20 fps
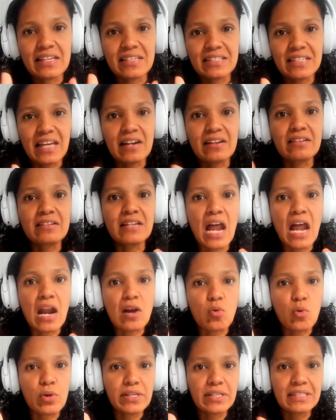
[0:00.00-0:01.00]
start
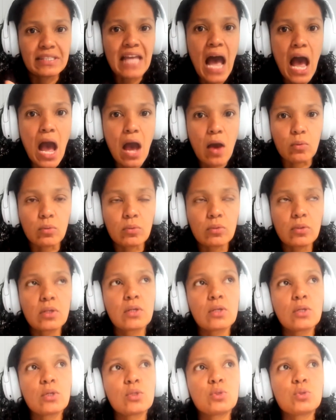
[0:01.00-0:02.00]
narrow it down
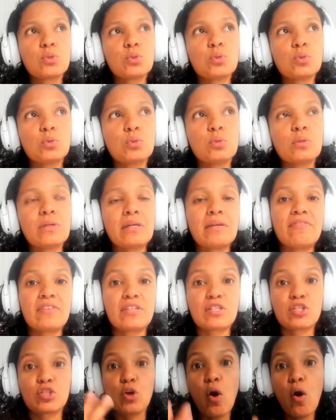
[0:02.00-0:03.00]
to if
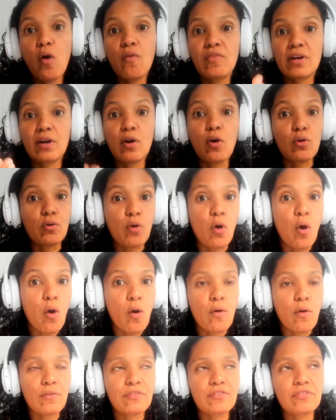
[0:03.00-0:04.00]
it's over or
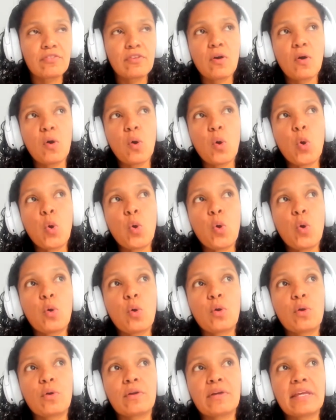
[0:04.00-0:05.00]
off,
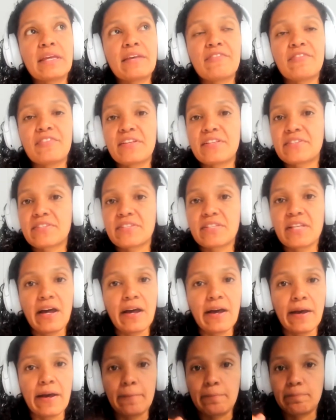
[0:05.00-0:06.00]
or if it's
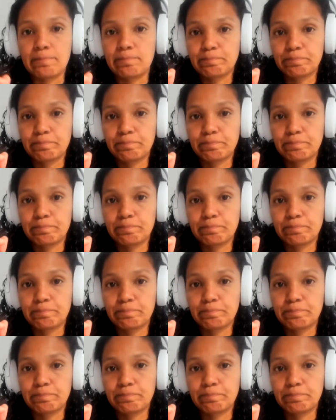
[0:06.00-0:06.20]
the